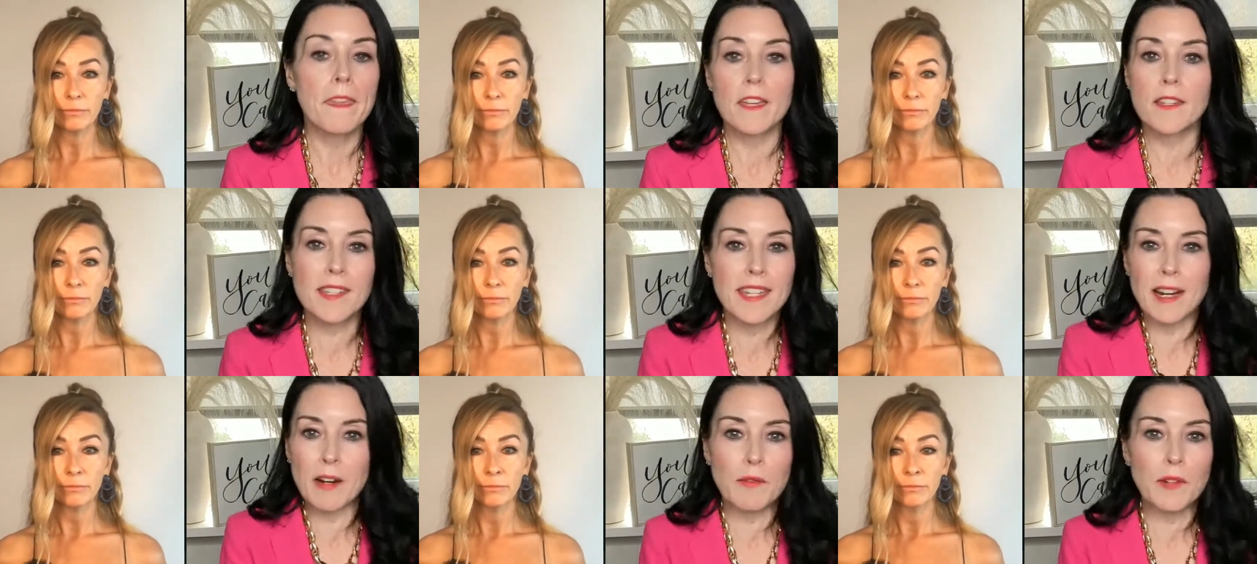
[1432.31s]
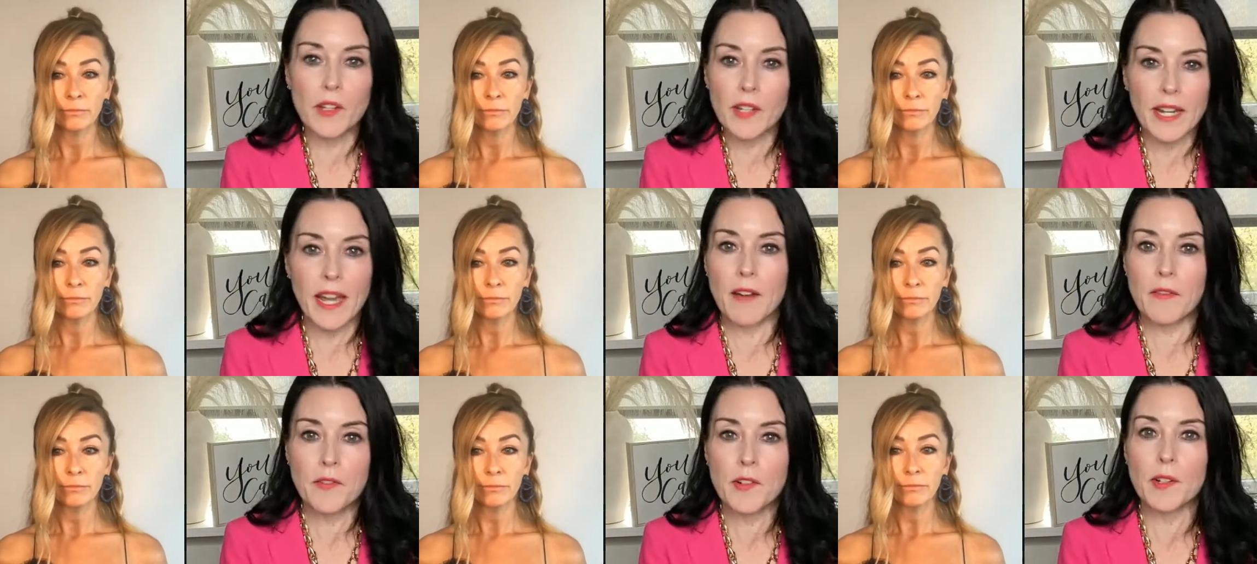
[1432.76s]
Speaker 1: is now
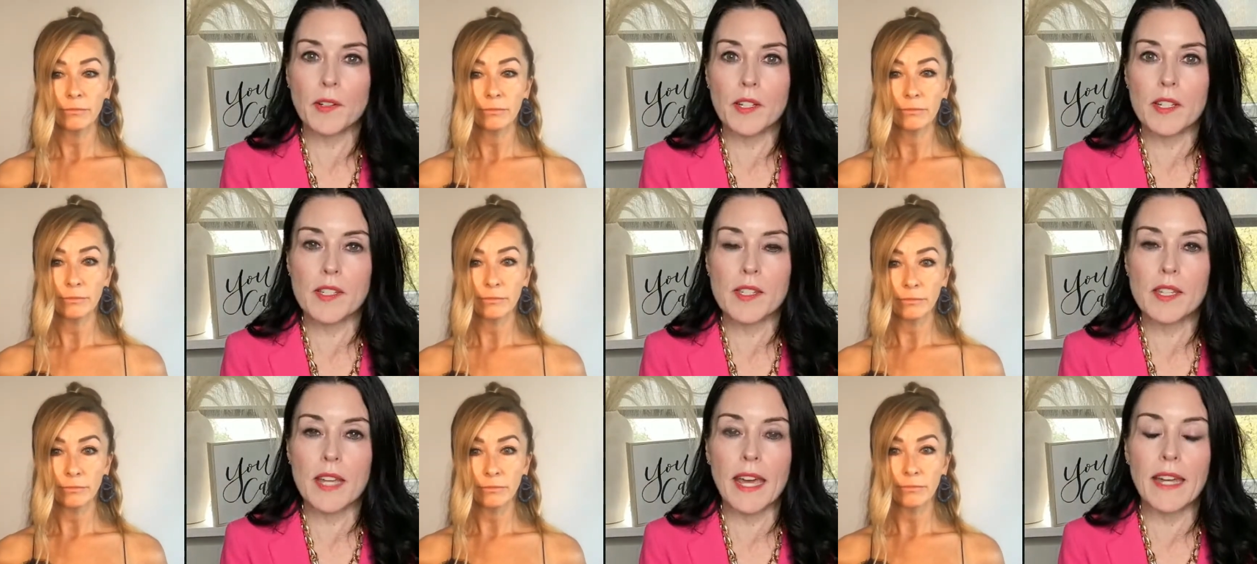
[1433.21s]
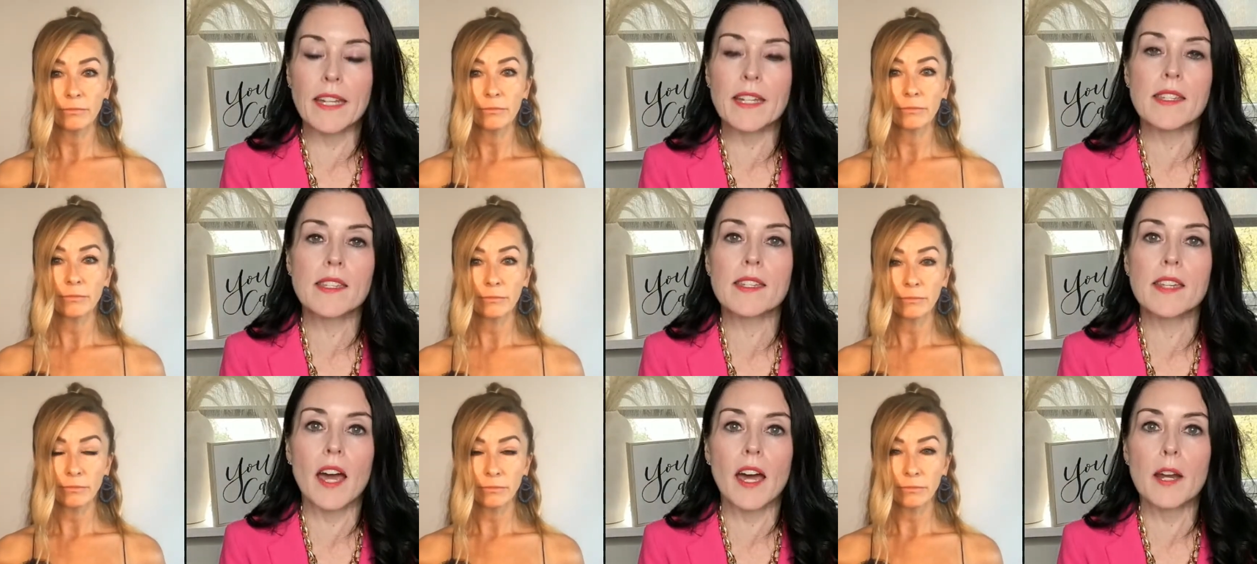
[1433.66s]
really effortless and
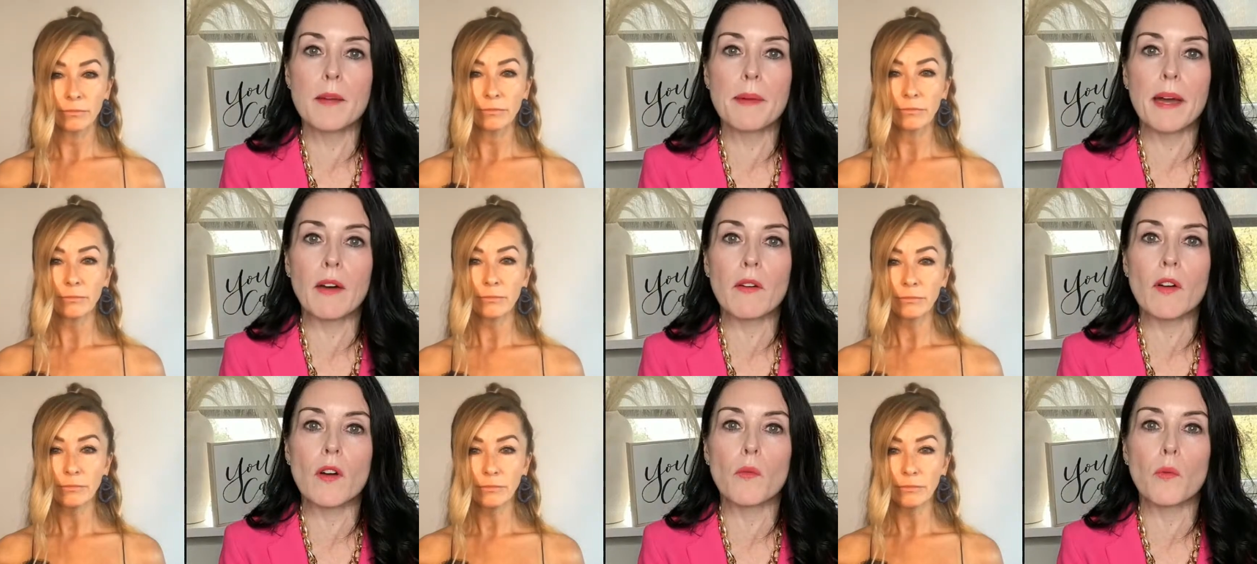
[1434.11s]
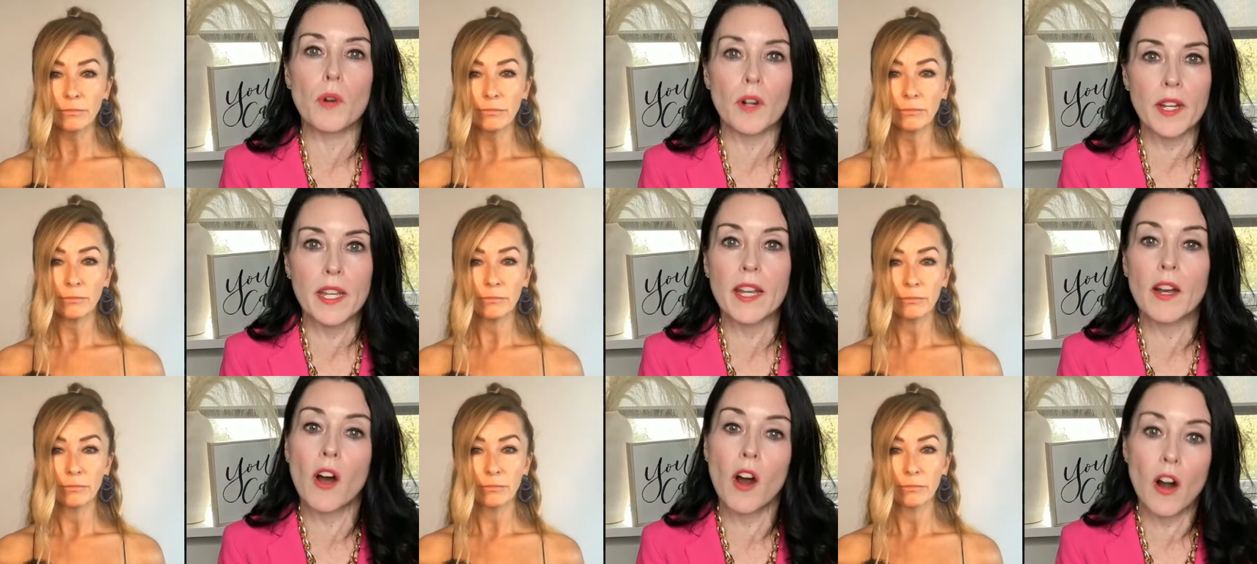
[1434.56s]
it's not about
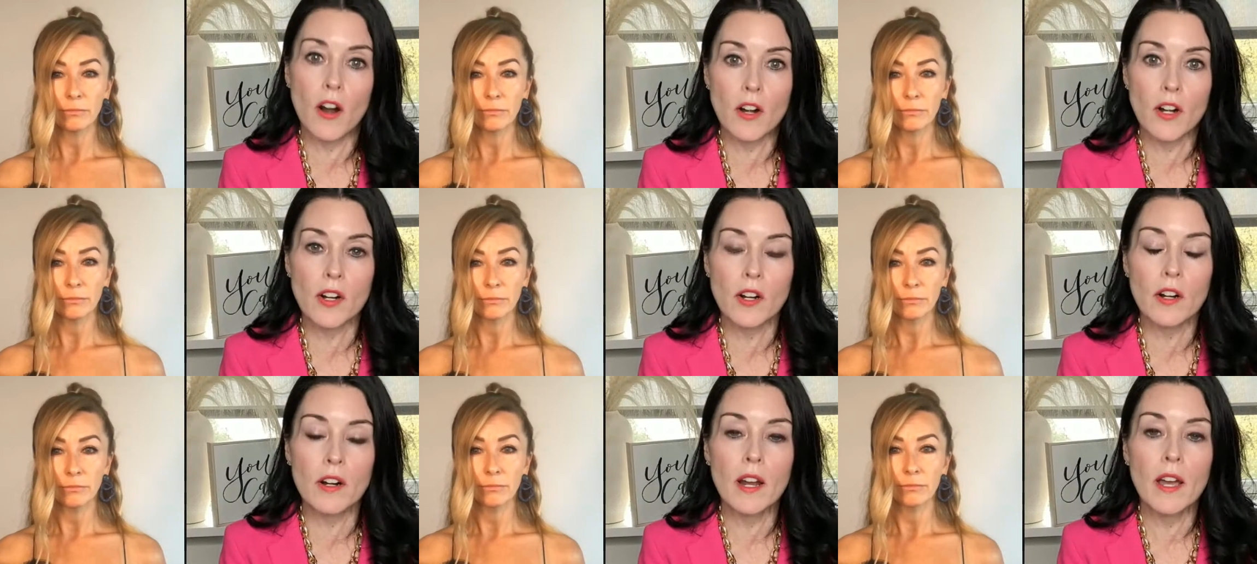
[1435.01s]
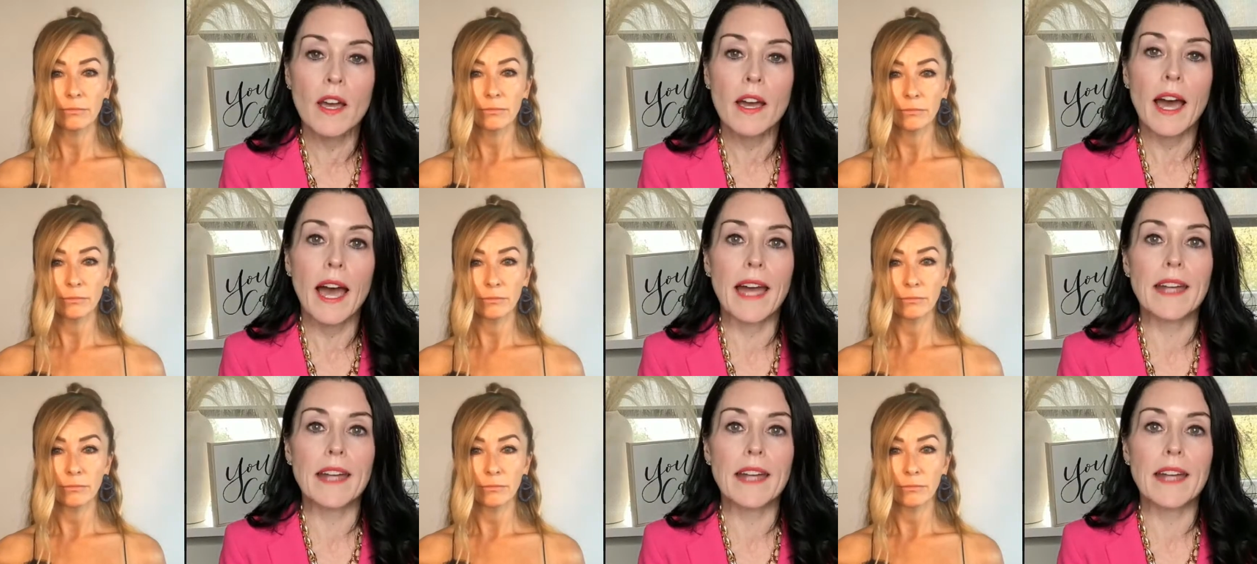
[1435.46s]
working harder.